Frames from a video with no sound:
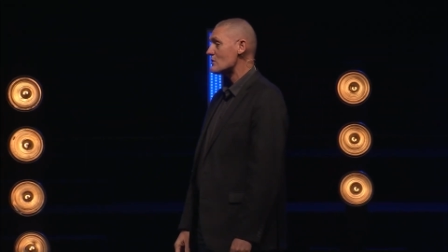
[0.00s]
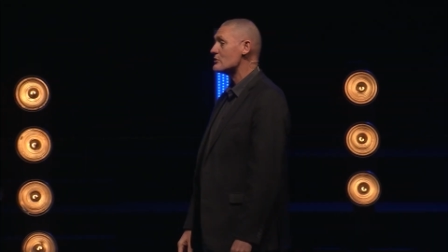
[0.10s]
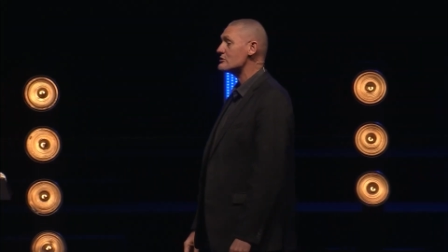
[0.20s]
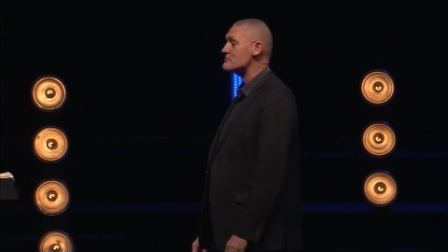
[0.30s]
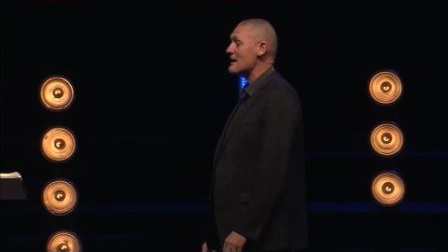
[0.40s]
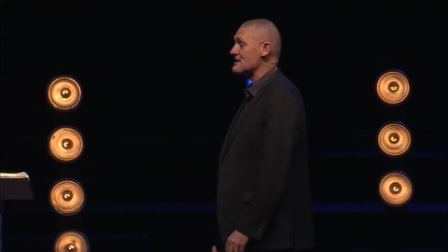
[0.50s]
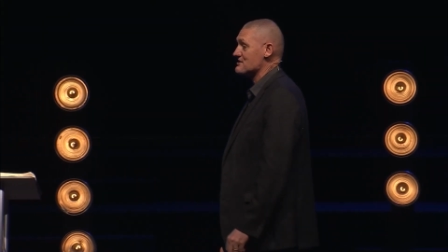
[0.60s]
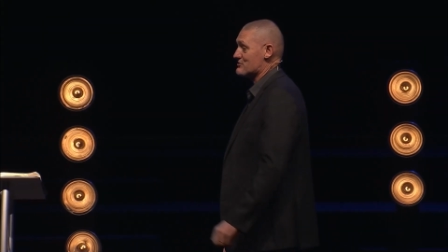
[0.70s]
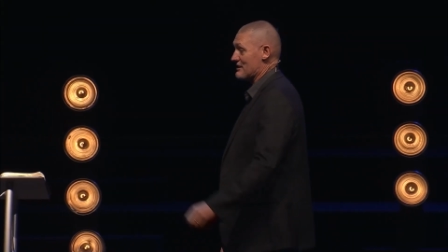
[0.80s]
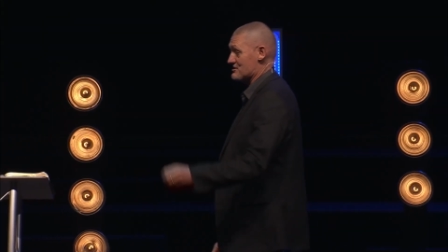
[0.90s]
Those
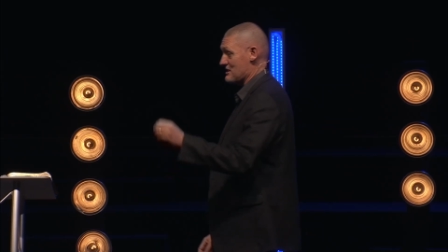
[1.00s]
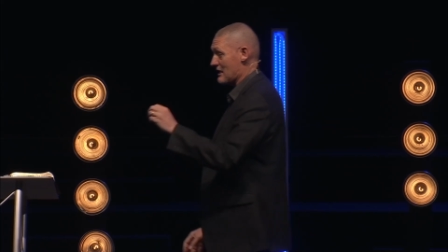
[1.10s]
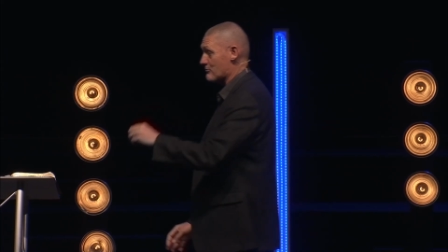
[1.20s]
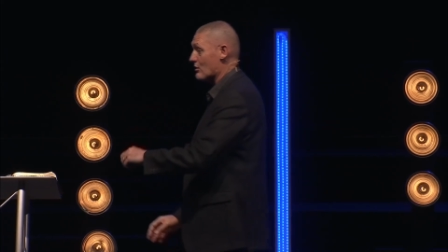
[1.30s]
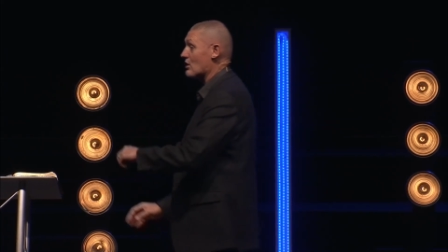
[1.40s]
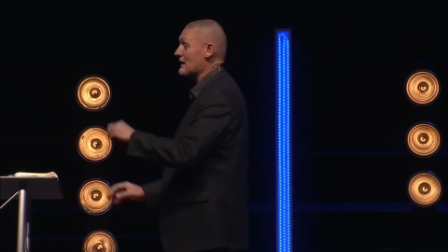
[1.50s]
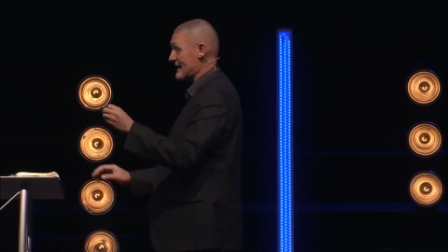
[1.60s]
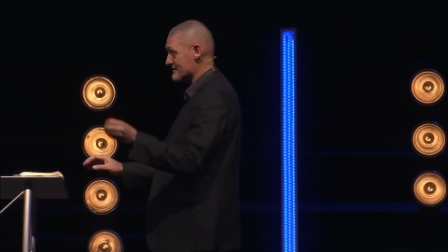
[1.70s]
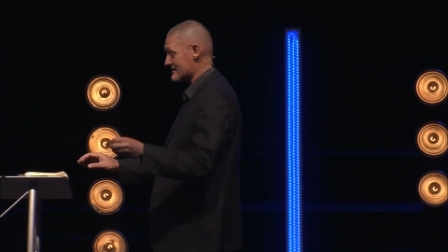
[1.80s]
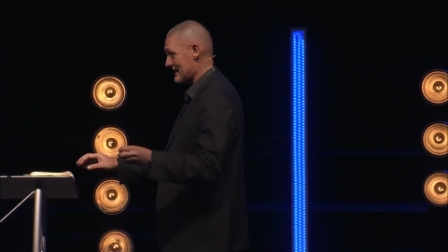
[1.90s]
magistrates take Paul
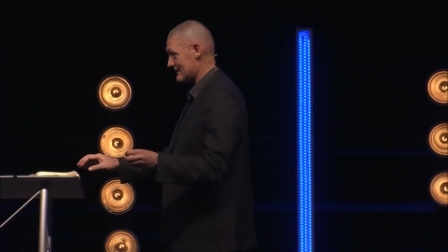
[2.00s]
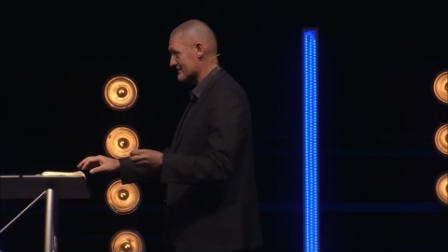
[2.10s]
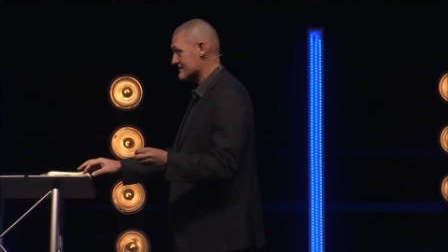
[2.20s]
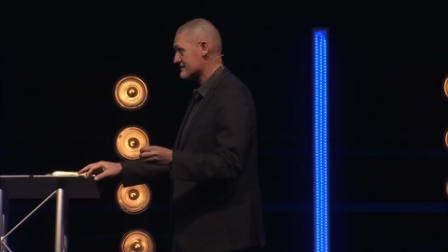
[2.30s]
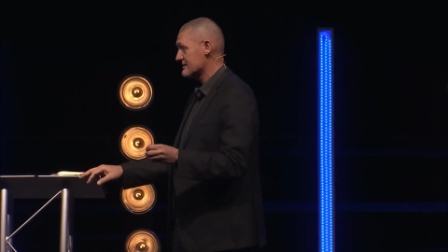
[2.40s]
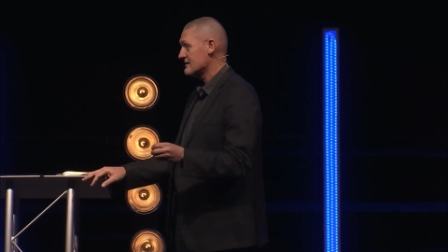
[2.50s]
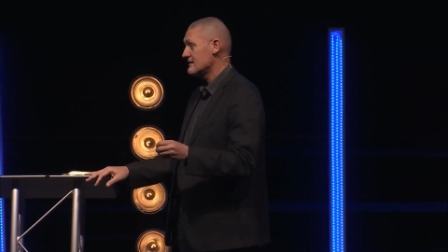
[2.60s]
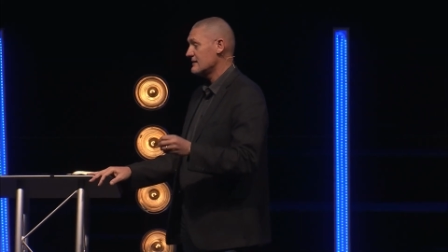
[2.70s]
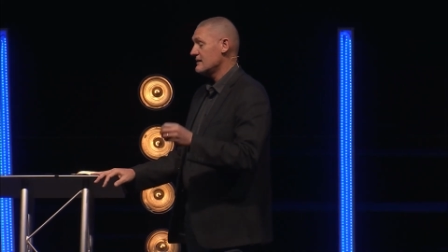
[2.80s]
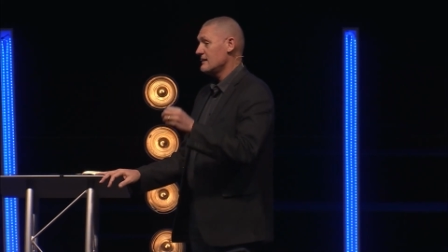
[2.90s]
and Silas,
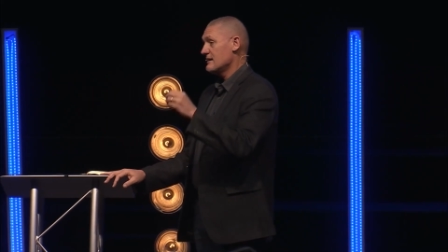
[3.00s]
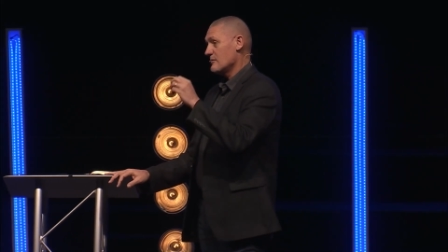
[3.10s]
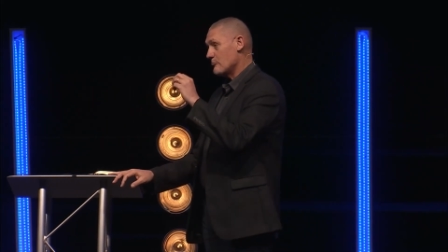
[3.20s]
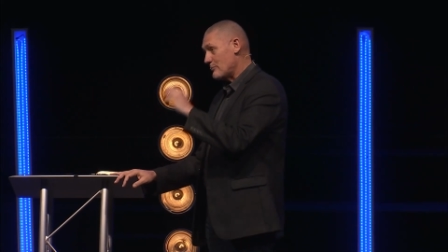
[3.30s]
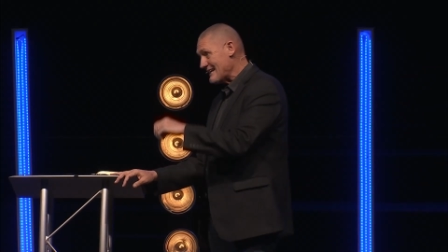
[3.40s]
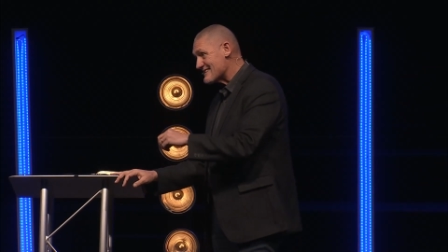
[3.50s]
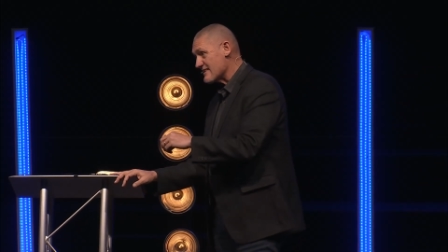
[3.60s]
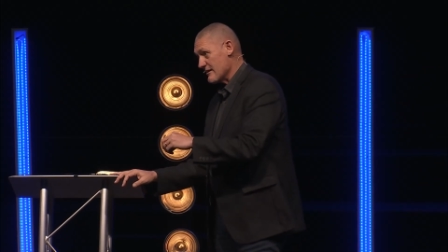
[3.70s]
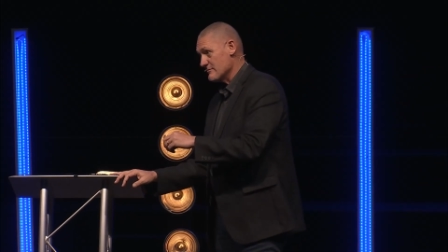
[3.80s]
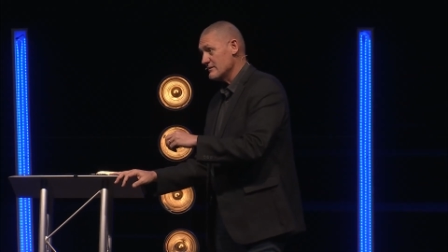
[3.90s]
beat
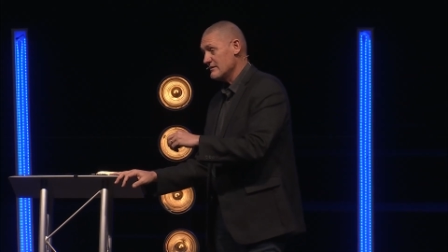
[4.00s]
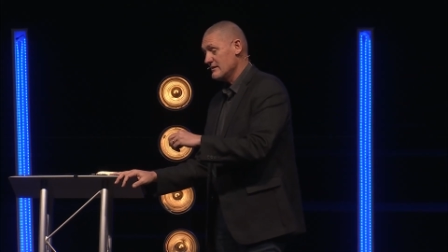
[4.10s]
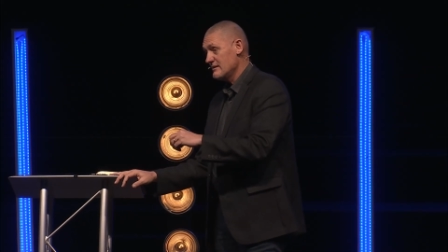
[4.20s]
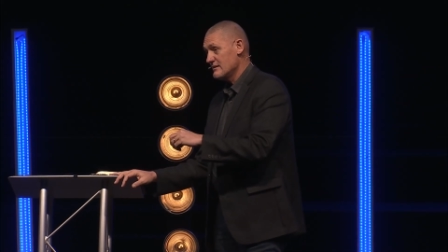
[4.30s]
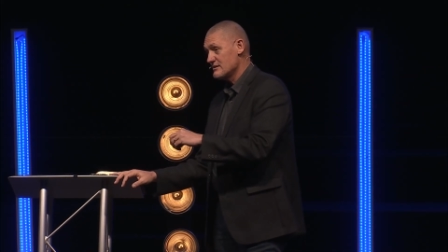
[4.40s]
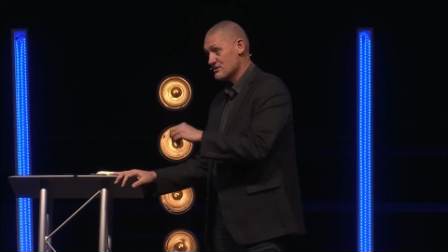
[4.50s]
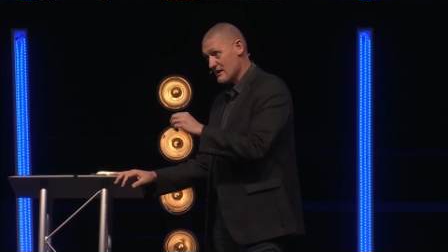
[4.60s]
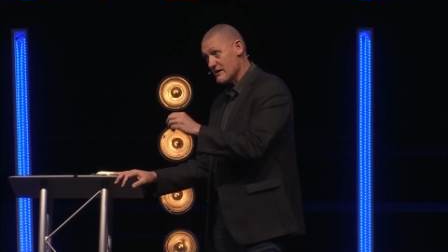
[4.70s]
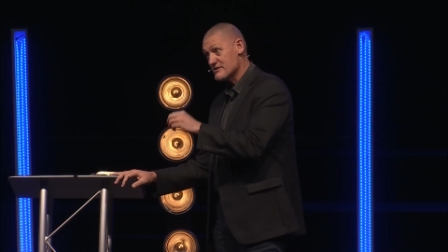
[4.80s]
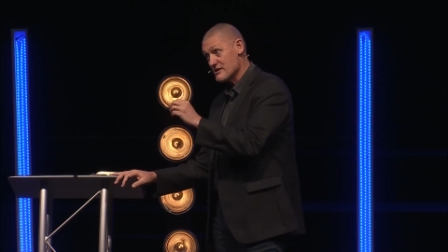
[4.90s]
them,
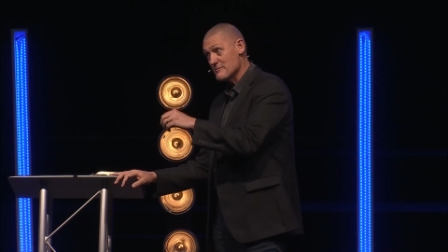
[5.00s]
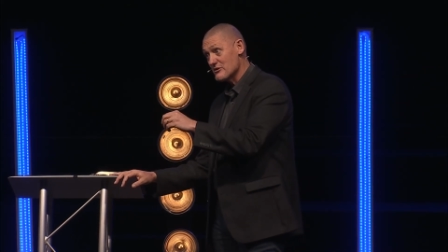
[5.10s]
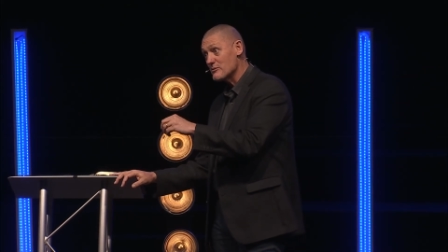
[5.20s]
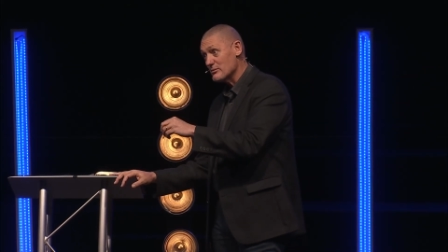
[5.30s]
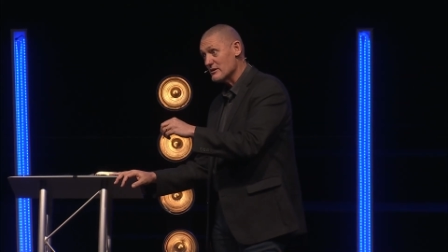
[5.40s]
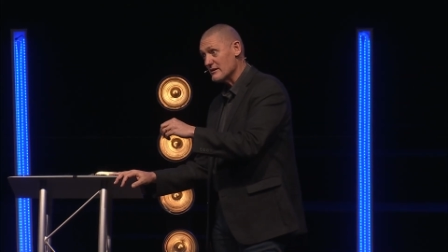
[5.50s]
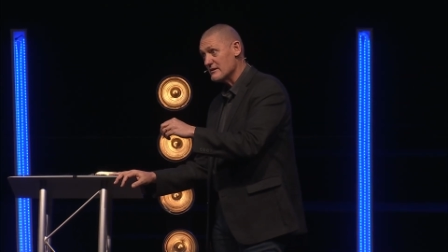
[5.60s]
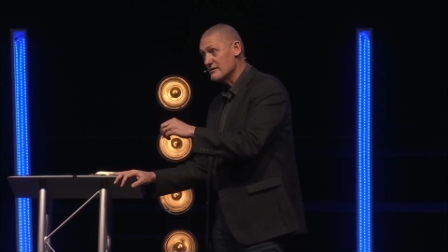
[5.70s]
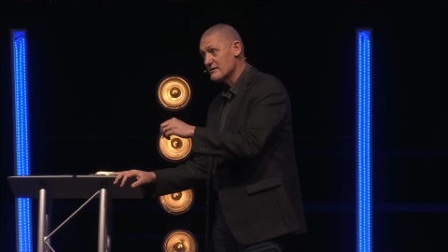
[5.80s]
shed us some of their blood,